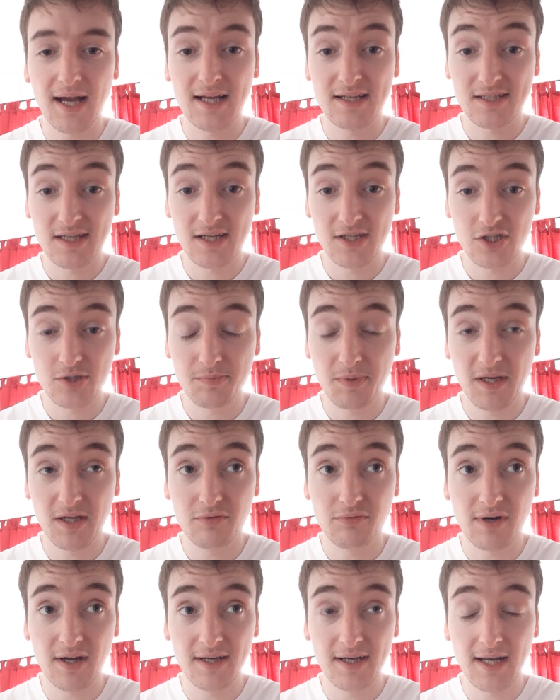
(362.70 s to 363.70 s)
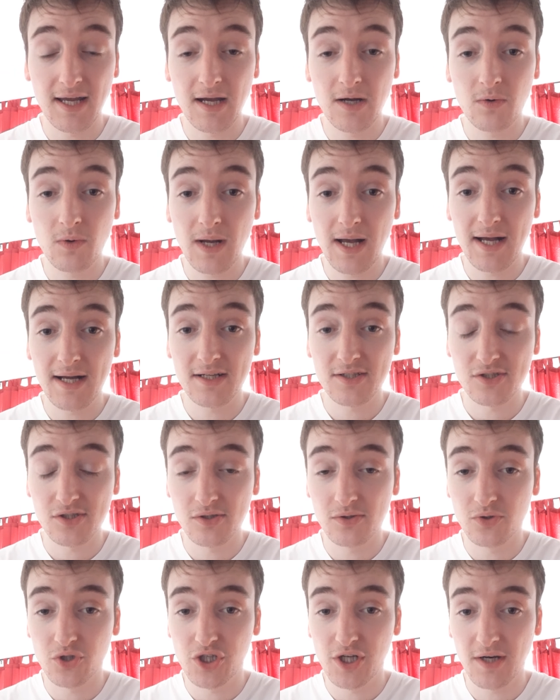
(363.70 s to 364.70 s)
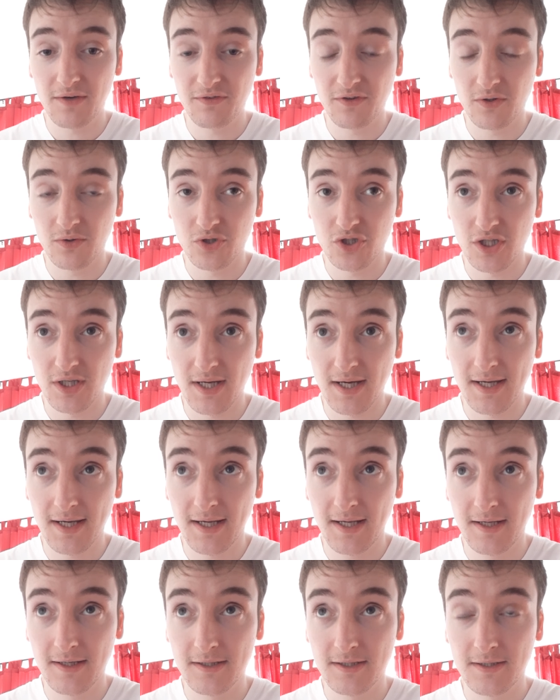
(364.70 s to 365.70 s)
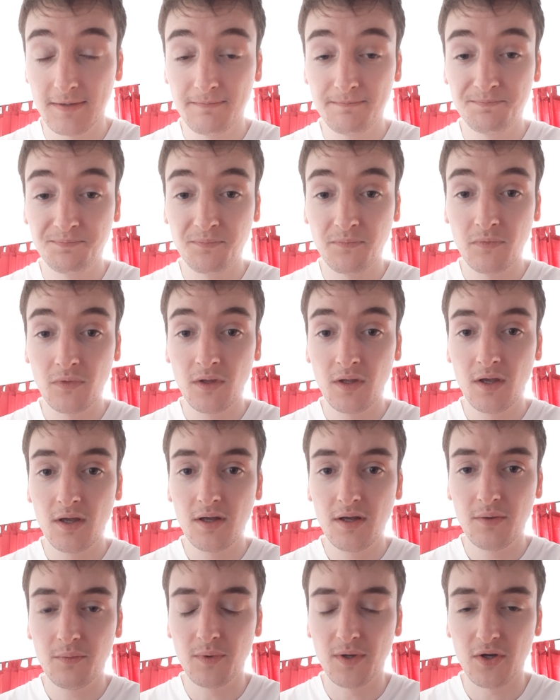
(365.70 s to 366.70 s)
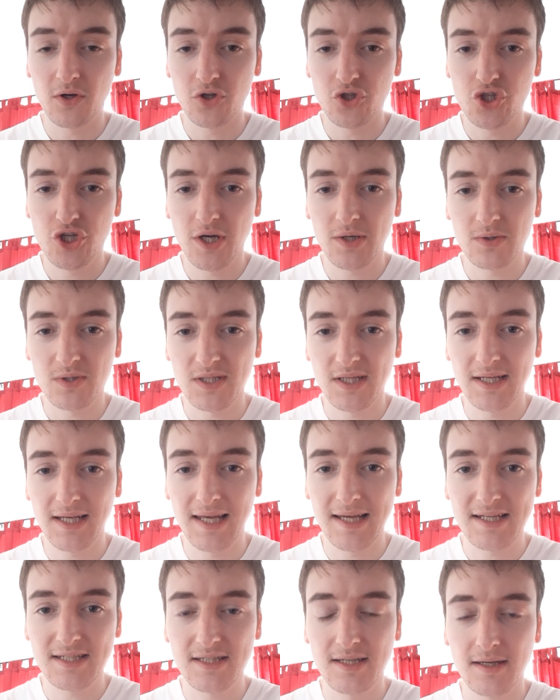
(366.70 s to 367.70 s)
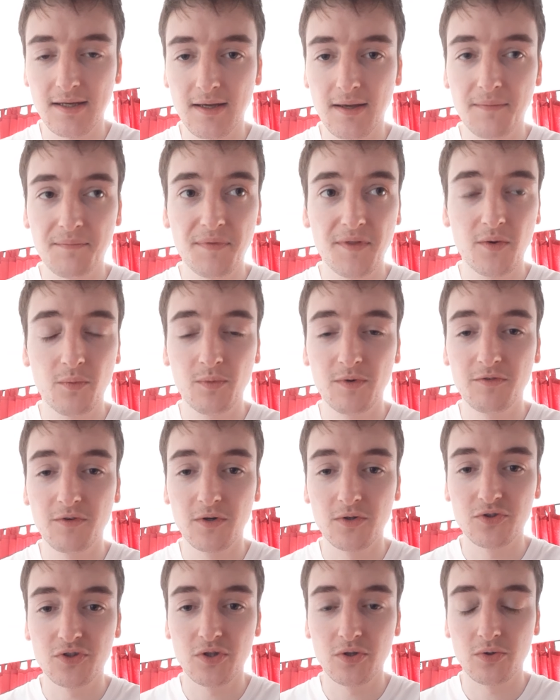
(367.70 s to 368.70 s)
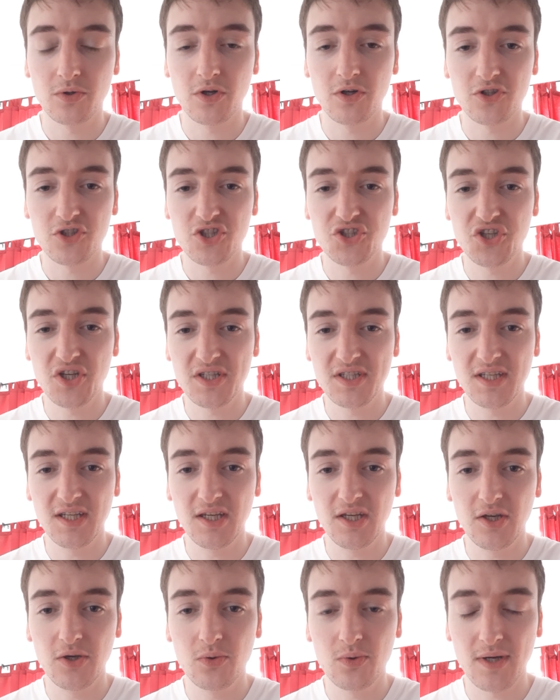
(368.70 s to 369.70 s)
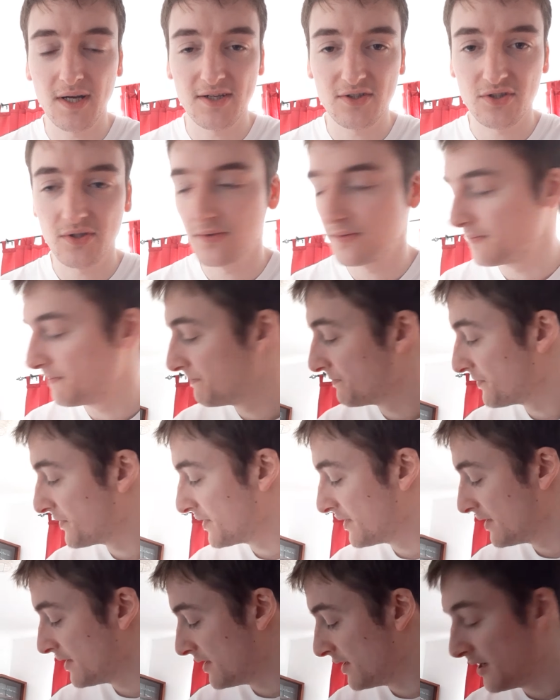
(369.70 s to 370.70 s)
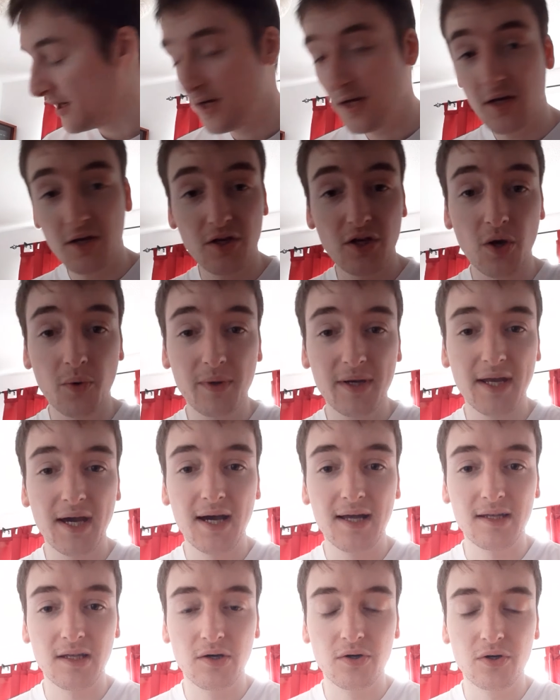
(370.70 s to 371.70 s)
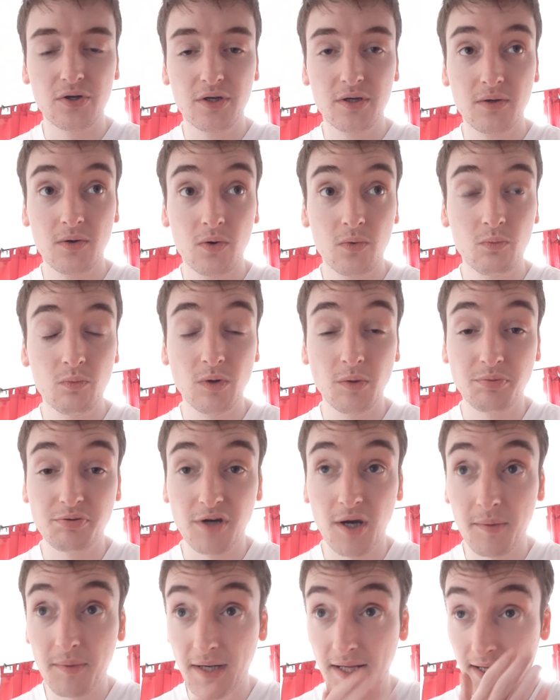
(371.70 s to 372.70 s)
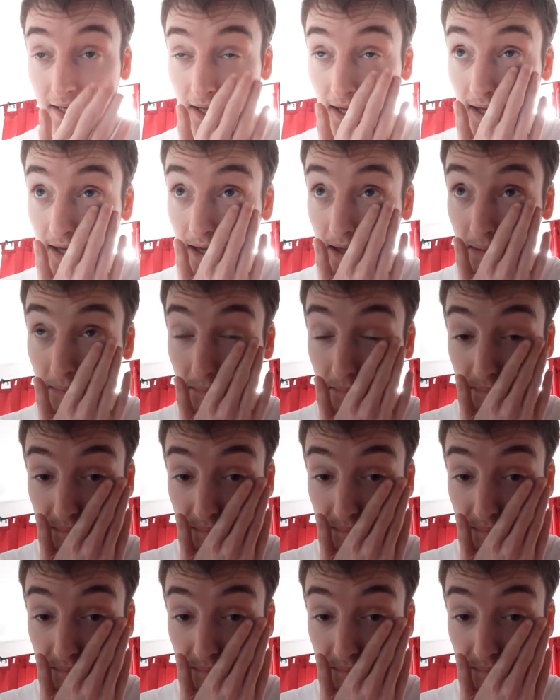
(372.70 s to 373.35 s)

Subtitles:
As I speak right now, Arsenal, Sheffield United. We got Chelsea, Leicester. We've also got City, Newcastle. Knowing our luck, we'll probably get